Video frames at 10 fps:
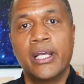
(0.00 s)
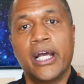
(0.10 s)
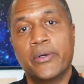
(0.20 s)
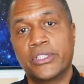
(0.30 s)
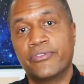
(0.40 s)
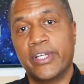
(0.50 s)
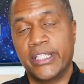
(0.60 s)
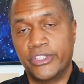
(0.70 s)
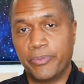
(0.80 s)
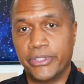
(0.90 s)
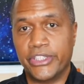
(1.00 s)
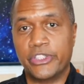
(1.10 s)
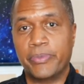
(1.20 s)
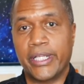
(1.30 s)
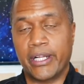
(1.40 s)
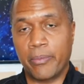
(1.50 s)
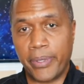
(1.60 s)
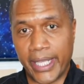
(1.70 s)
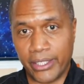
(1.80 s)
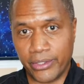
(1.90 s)
I was invited to participate on a
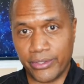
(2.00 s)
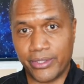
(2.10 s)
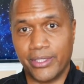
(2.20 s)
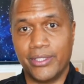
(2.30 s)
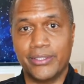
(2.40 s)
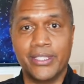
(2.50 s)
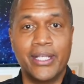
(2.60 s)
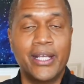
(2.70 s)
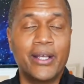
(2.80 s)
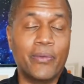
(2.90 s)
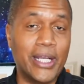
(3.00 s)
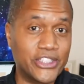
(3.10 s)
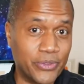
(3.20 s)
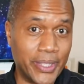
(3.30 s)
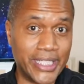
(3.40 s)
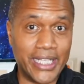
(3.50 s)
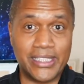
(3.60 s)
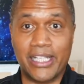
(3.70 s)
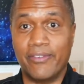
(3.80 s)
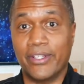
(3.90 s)
panel called "Why Should White Guys
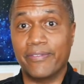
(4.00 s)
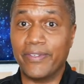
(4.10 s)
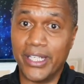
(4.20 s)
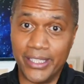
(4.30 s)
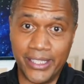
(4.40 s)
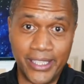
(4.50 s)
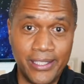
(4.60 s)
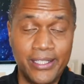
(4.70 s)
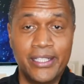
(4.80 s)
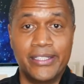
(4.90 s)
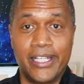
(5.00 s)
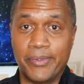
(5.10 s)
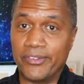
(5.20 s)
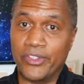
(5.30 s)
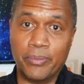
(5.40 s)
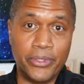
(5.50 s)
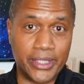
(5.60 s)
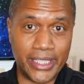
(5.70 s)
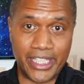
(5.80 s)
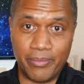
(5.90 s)
Have All the Fun?" named after the book
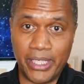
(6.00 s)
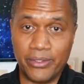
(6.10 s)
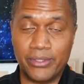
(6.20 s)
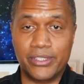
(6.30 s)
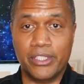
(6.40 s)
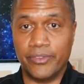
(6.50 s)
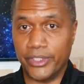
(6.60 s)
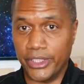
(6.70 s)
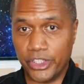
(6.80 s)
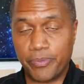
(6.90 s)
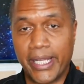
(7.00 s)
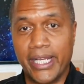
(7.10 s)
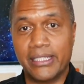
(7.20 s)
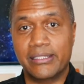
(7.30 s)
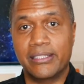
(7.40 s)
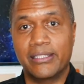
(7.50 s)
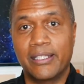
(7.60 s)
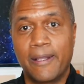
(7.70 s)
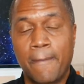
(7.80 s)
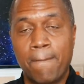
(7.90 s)
that came out several years past.
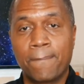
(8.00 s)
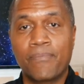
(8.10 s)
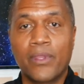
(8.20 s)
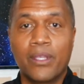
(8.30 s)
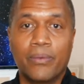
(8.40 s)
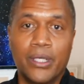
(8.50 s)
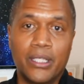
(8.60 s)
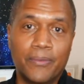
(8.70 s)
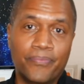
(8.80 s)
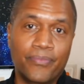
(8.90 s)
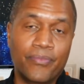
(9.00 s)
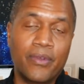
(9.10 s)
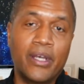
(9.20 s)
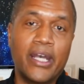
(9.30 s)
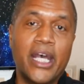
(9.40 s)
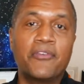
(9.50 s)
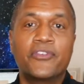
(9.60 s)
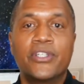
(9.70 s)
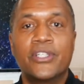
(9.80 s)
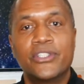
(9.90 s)
Well,
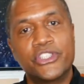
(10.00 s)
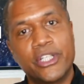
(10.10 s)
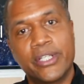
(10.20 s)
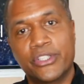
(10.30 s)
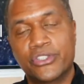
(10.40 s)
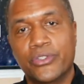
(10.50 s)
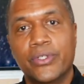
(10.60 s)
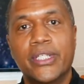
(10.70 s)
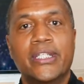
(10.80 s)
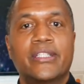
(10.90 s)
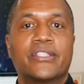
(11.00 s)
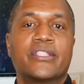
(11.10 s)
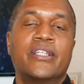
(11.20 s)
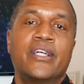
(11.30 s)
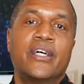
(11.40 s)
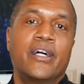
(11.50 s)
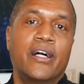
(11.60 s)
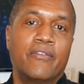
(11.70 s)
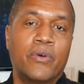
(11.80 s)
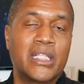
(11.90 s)
after sharing stories
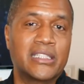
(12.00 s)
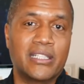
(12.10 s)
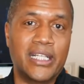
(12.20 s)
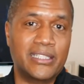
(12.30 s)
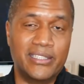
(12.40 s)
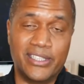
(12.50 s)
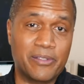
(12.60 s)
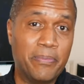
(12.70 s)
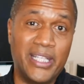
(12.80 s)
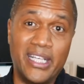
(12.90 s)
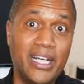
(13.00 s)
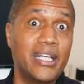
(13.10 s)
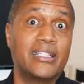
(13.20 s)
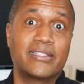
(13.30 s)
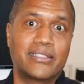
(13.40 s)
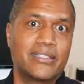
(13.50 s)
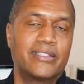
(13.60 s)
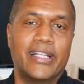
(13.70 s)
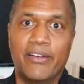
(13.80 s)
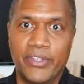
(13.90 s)
of what it's like to just be us
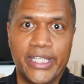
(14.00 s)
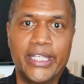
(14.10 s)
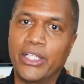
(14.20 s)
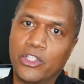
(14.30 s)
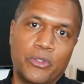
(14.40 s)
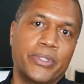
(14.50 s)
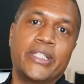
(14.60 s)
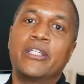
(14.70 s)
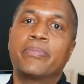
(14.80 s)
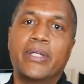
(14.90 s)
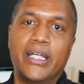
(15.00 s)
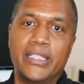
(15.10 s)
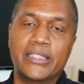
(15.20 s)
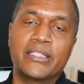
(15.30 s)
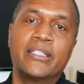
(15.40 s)
navigating global enterprise,